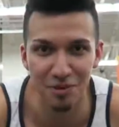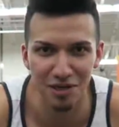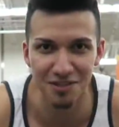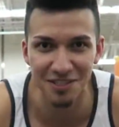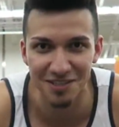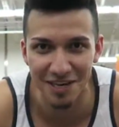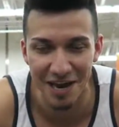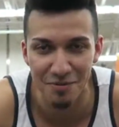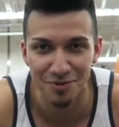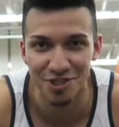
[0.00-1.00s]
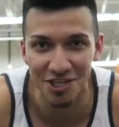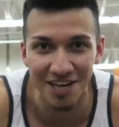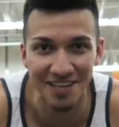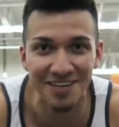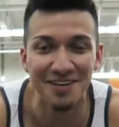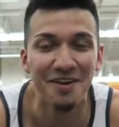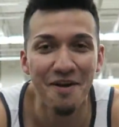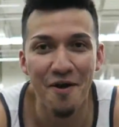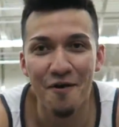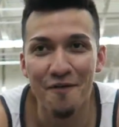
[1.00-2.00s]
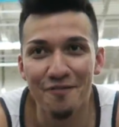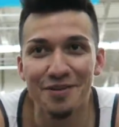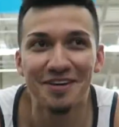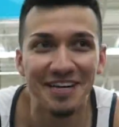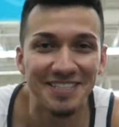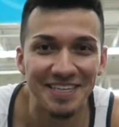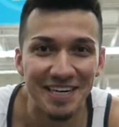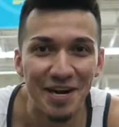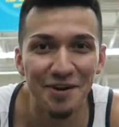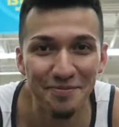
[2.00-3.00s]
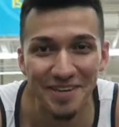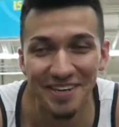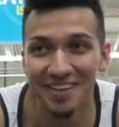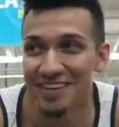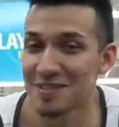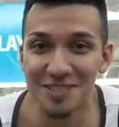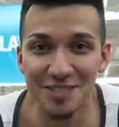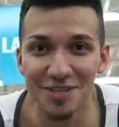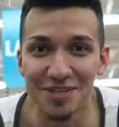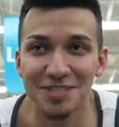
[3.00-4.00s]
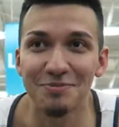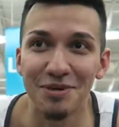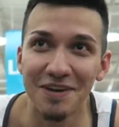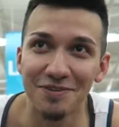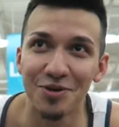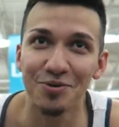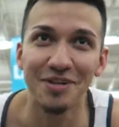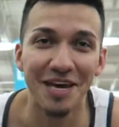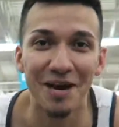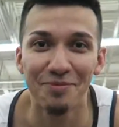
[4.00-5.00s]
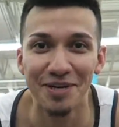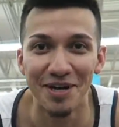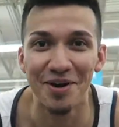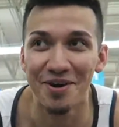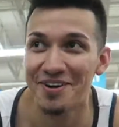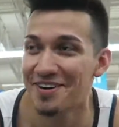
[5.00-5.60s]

but it looks like the camera's shaking. Hopefully you guys can hear me. This is awesome. I don't have to hold the camera at all.